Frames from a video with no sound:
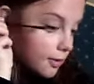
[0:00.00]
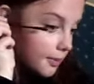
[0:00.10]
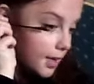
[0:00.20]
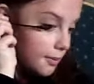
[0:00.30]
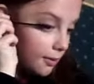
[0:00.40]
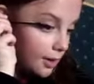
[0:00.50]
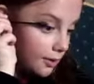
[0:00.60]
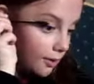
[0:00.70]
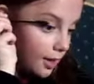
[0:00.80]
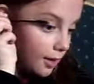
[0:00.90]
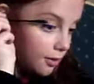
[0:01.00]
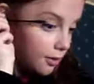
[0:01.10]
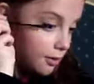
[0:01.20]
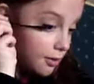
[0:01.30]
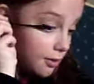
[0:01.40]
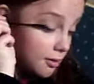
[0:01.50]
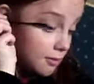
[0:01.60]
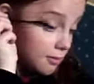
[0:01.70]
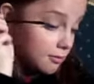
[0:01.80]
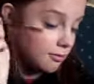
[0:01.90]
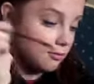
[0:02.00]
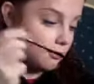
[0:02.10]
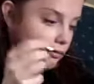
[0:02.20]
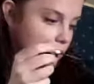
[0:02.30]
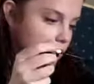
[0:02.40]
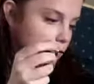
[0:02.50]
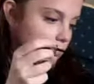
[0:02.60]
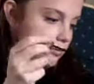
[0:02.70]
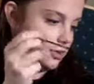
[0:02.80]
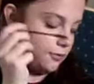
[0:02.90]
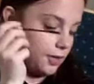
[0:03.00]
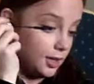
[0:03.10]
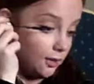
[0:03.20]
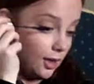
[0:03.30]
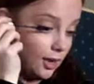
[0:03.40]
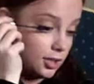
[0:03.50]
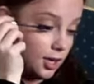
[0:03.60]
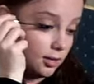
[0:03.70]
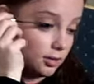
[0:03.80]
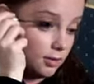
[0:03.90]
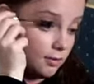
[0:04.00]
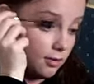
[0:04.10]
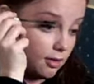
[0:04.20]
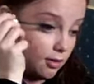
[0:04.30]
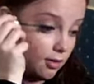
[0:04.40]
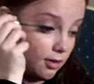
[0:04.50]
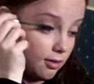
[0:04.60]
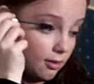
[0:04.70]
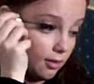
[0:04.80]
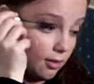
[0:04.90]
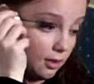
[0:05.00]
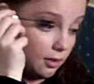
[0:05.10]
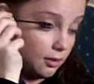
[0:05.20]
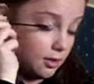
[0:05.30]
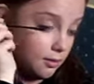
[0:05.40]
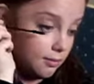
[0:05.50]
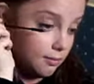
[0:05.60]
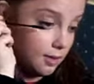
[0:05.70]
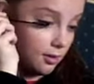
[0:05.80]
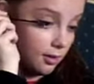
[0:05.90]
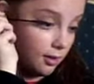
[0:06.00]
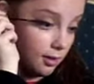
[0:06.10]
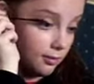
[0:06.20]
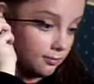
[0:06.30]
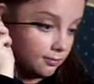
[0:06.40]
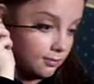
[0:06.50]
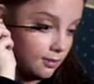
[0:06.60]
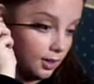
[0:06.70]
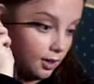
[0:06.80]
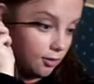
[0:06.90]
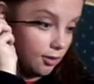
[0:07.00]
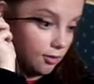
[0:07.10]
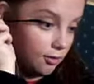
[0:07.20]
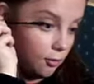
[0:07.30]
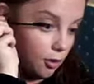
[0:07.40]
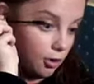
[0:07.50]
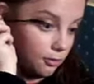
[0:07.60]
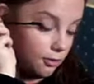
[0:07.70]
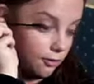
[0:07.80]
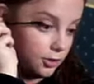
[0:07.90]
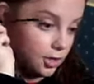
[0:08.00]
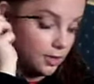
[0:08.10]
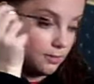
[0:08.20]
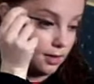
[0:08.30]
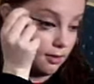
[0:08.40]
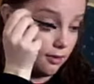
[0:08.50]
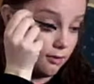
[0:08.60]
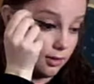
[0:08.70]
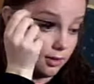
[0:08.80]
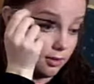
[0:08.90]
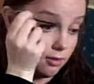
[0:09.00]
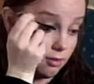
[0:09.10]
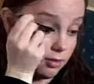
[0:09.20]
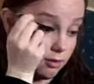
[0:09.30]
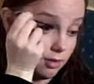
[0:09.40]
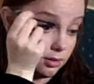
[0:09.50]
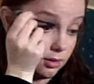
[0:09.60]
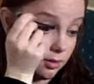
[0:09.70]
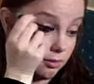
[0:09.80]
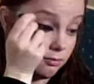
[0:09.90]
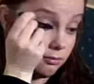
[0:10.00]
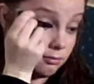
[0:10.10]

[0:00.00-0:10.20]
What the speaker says: the Maybelline Length Definer Lash, actually, mascara. It's the lengthening mascara. And I always use a waterproof shade because I find that's the only one that'll